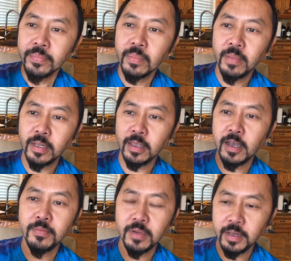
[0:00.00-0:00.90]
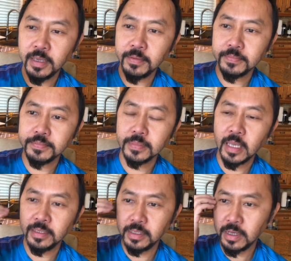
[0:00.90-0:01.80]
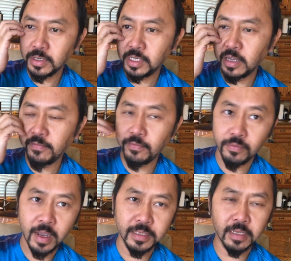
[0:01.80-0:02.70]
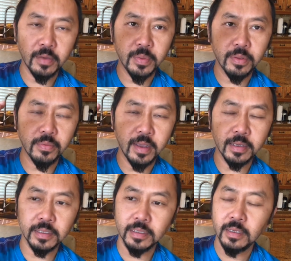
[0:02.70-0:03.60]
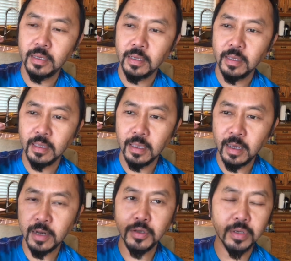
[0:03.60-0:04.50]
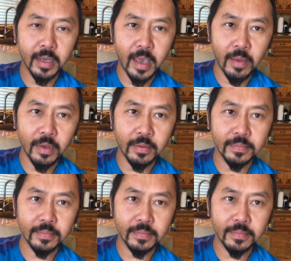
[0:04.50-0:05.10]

made a lot of money as a young chef, rising up in the ranks, got a drug habit,